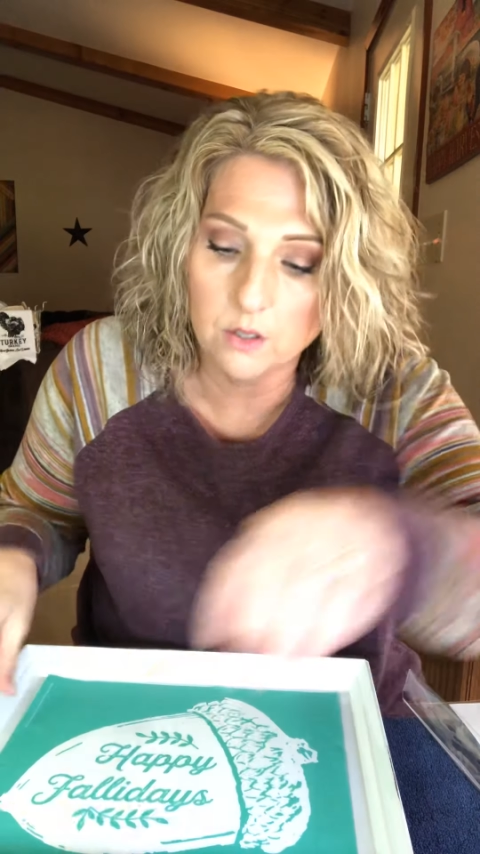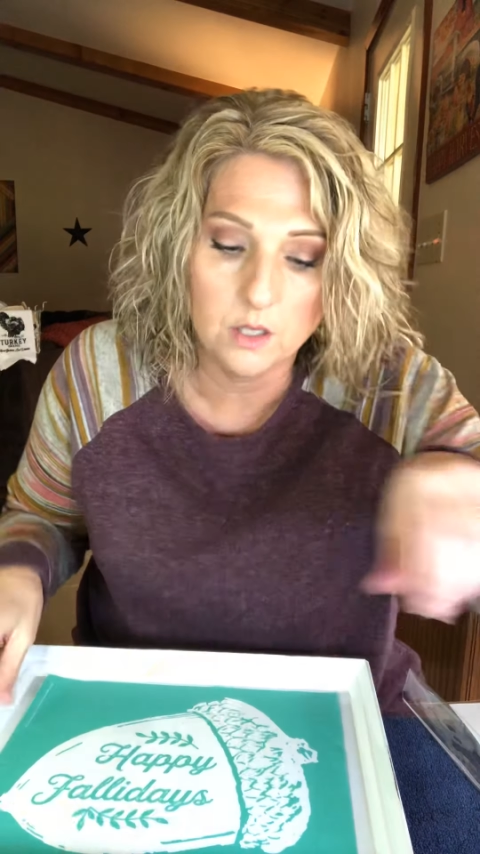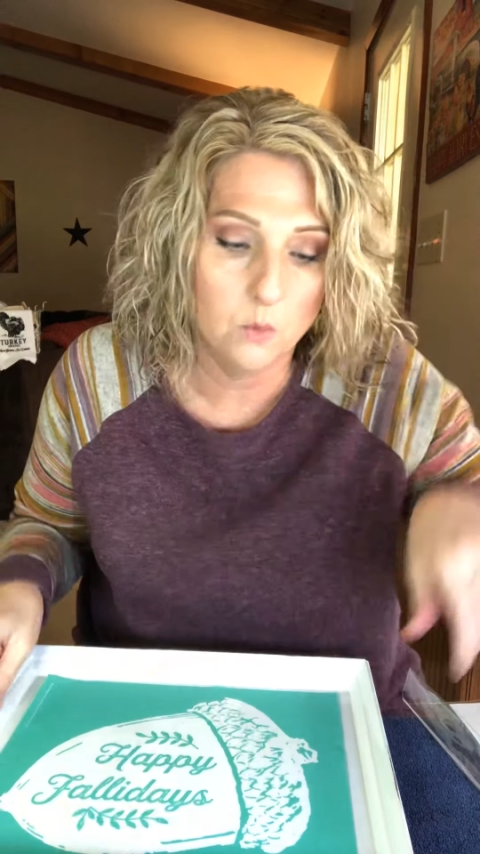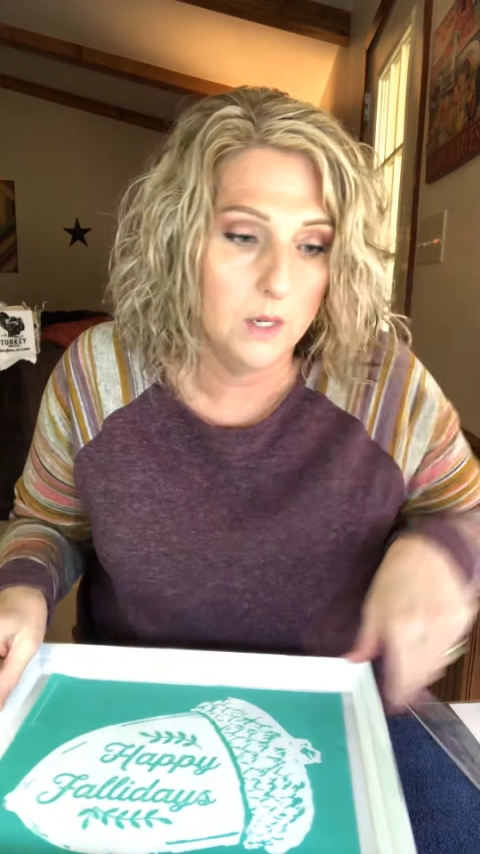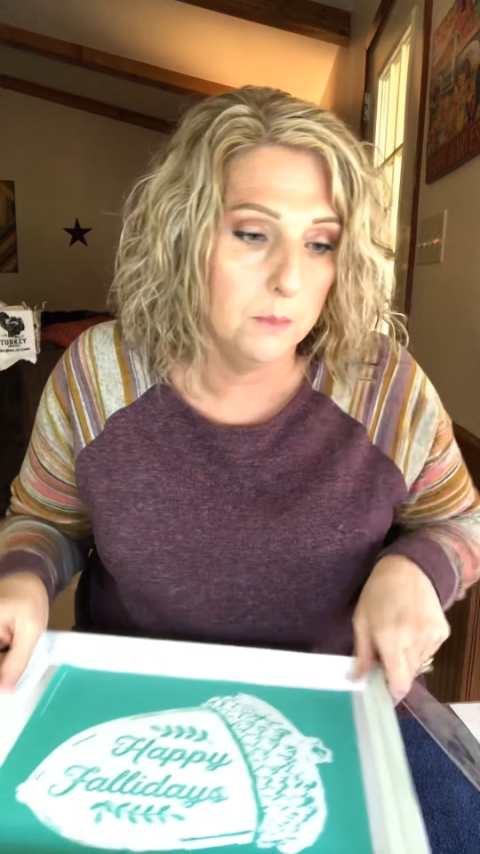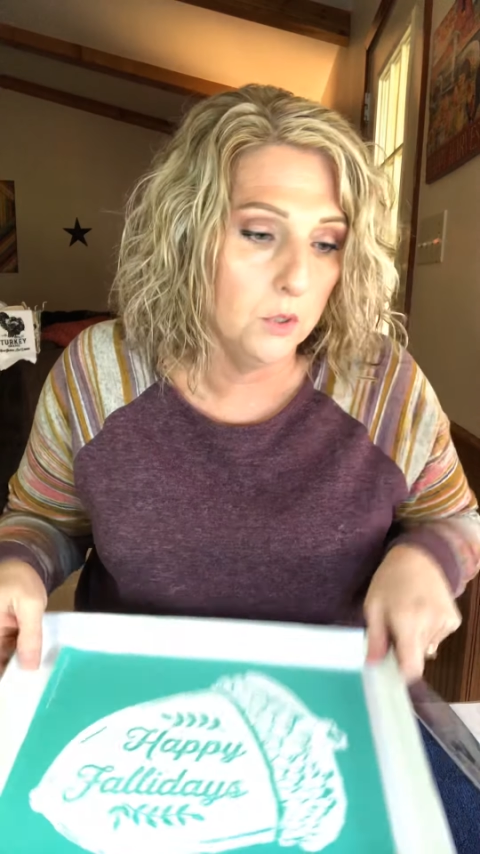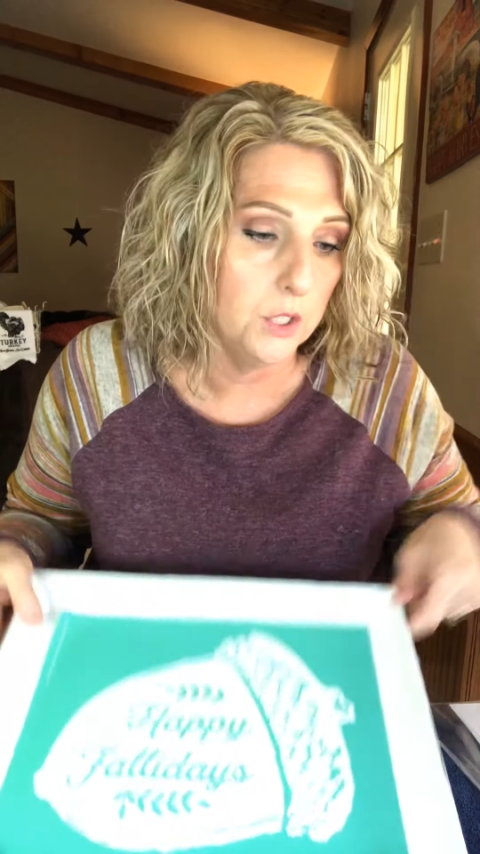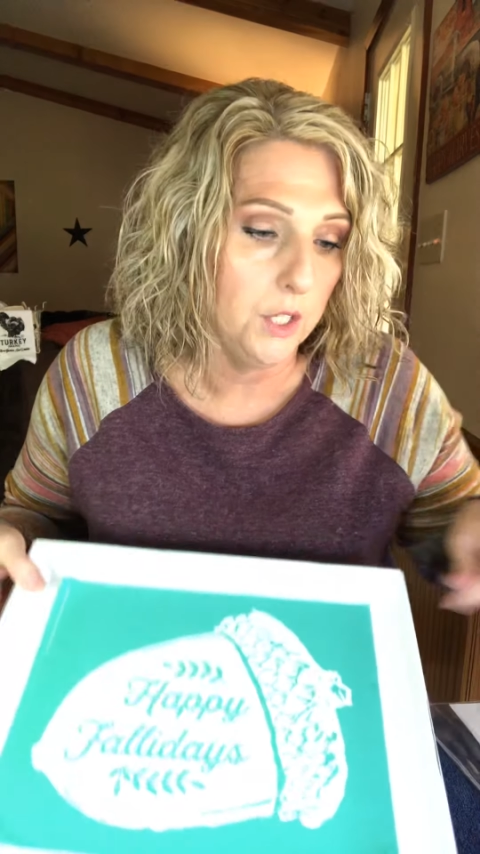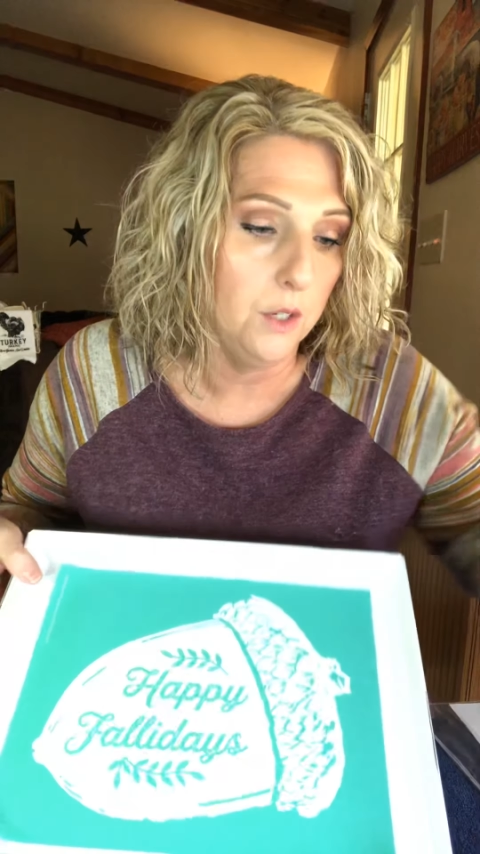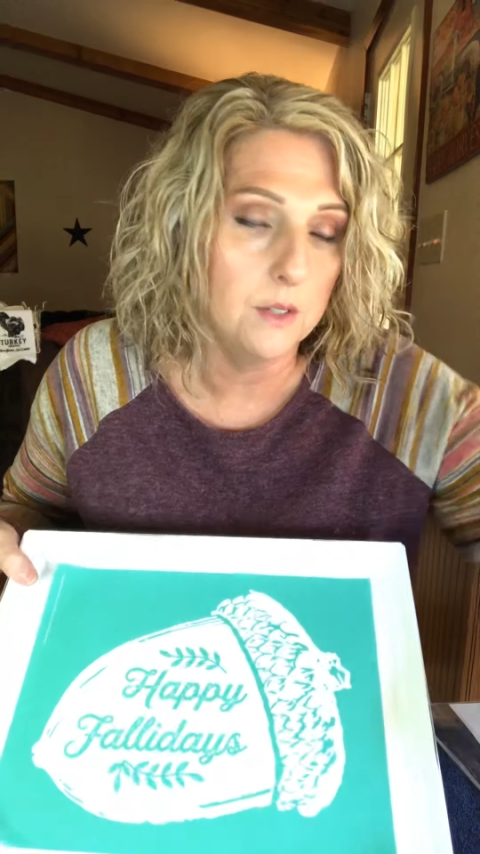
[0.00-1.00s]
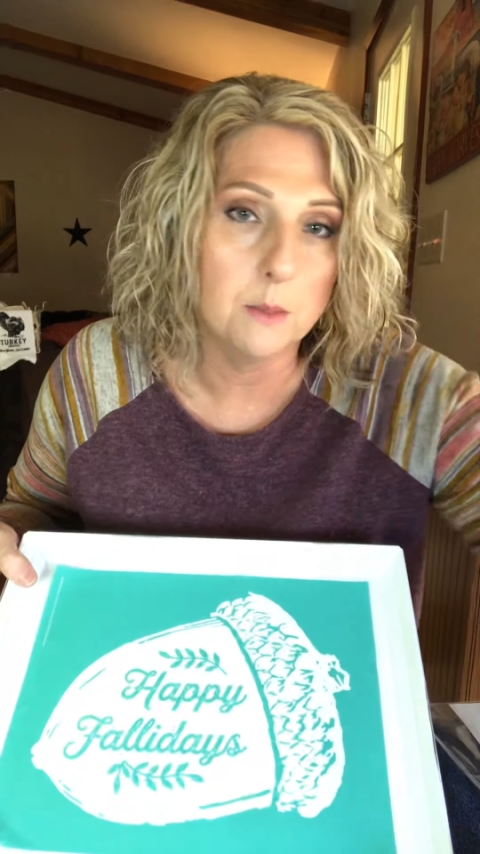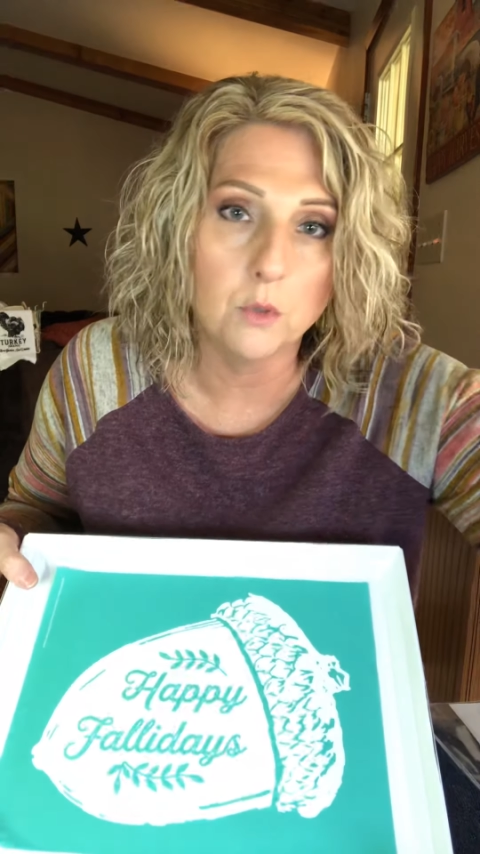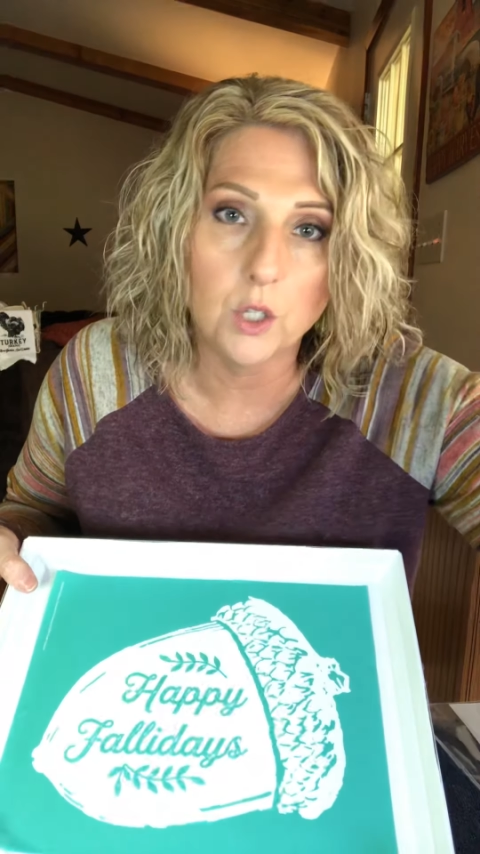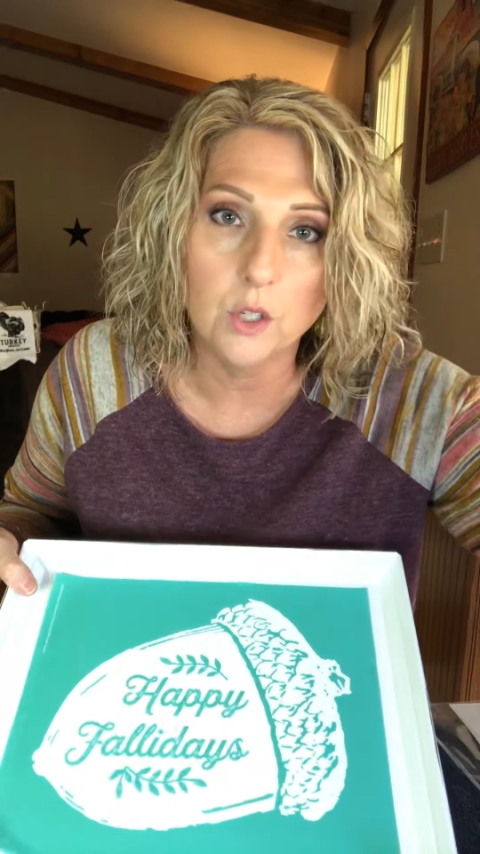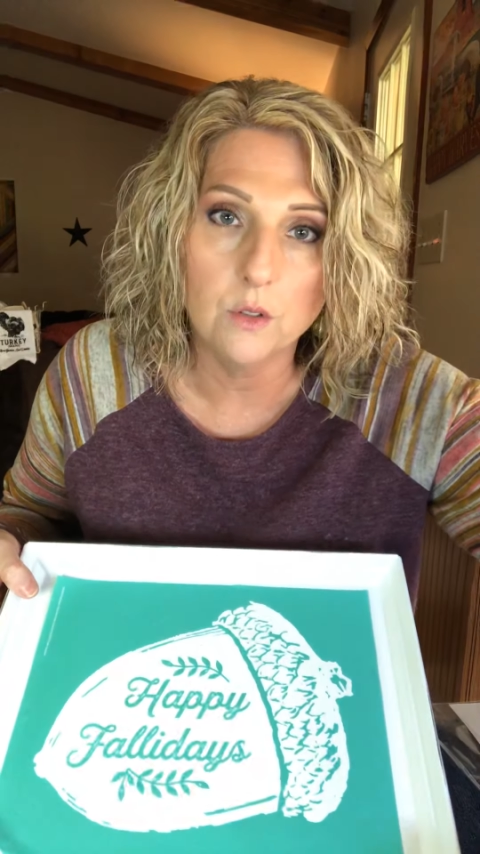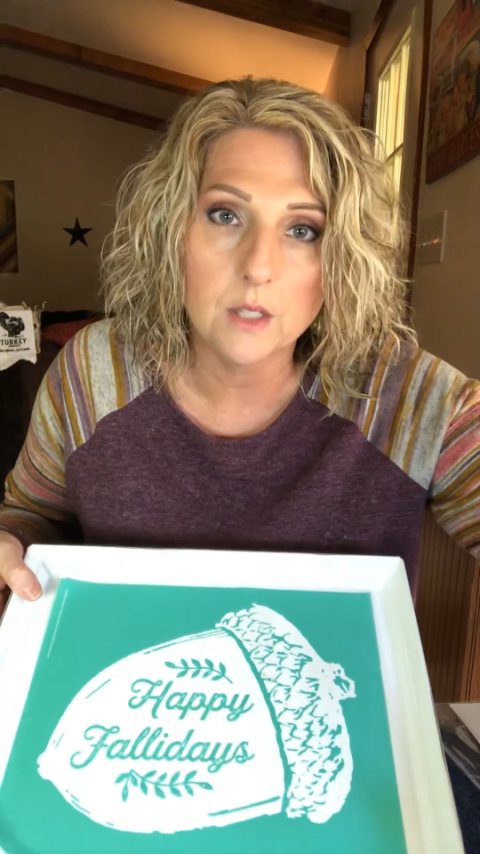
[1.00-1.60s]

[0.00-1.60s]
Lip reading: So what I'm going to do is I'm going to use